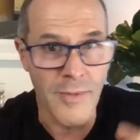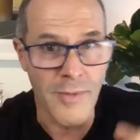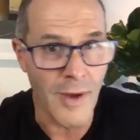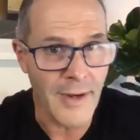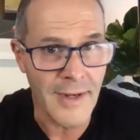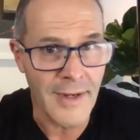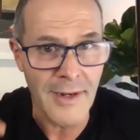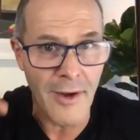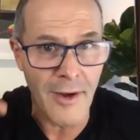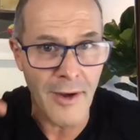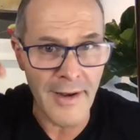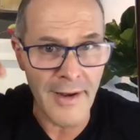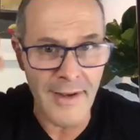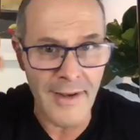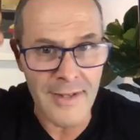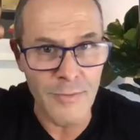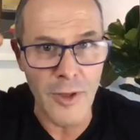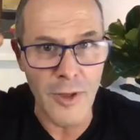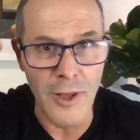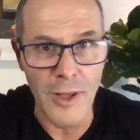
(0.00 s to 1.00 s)
I did some
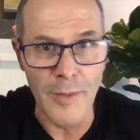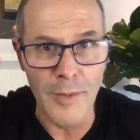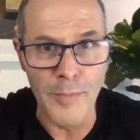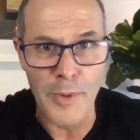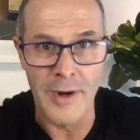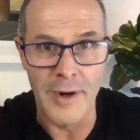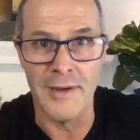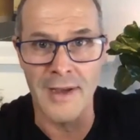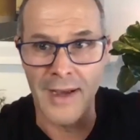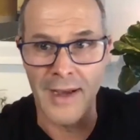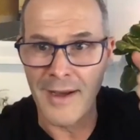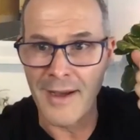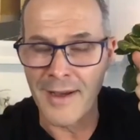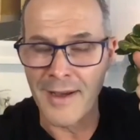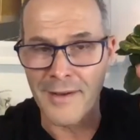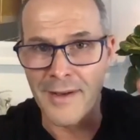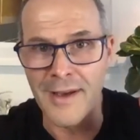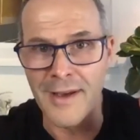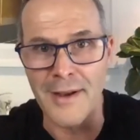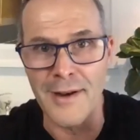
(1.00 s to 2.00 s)
clippering
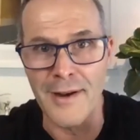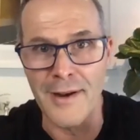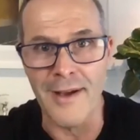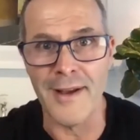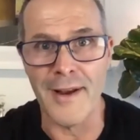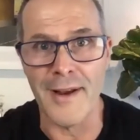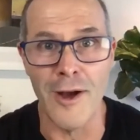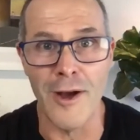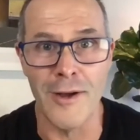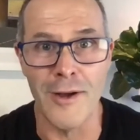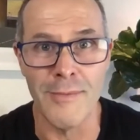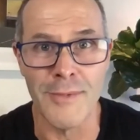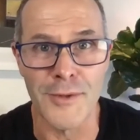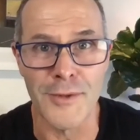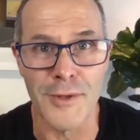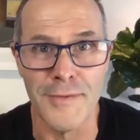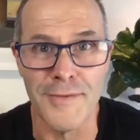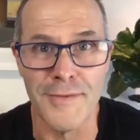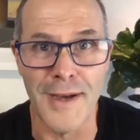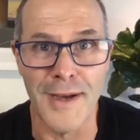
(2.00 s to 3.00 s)
at home sort
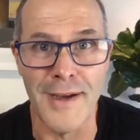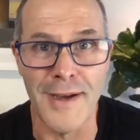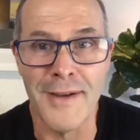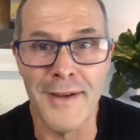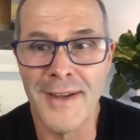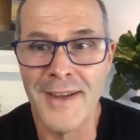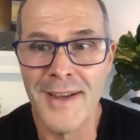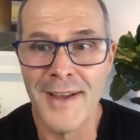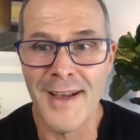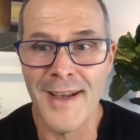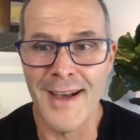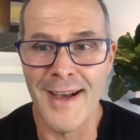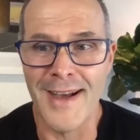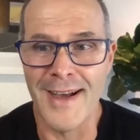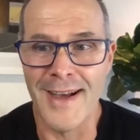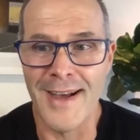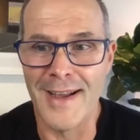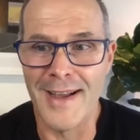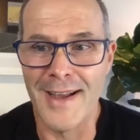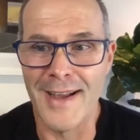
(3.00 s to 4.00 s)

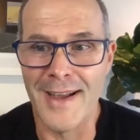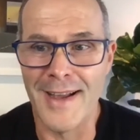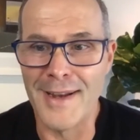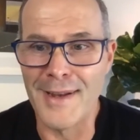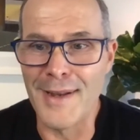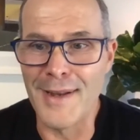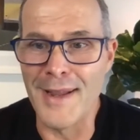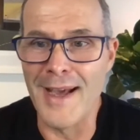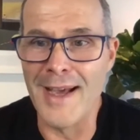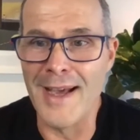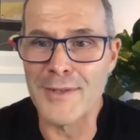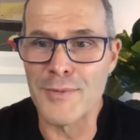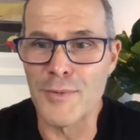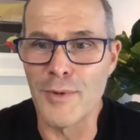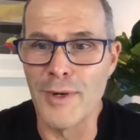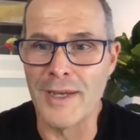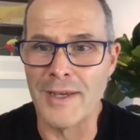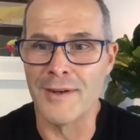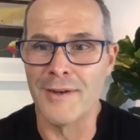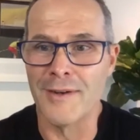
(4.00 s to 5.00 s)
of last week
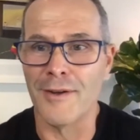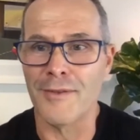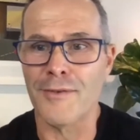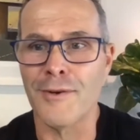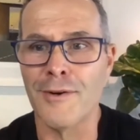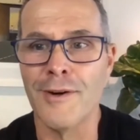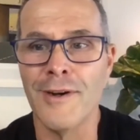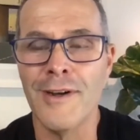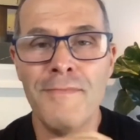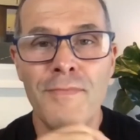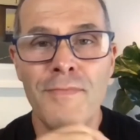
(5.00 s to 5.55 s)
and got through it.